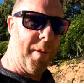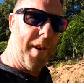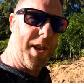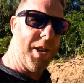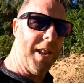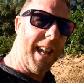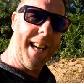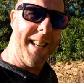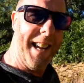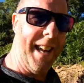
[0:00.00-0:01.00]
professional
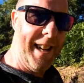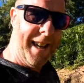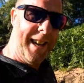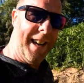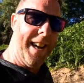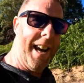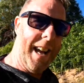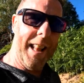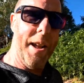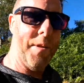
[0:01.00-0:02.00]
caddy
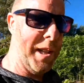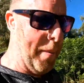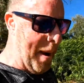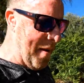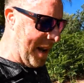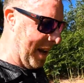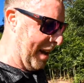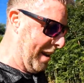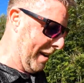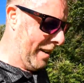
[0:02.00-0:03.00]
and lives in America.
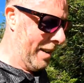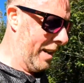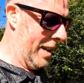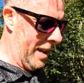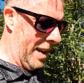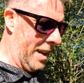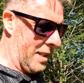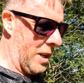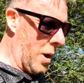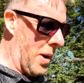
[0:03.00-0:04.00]

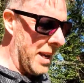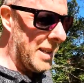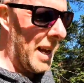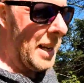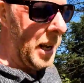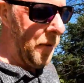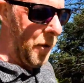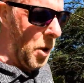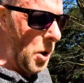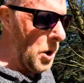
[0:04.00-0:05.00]
So he's caddied
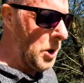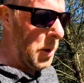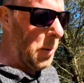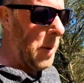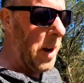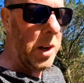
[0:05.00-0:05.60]
for some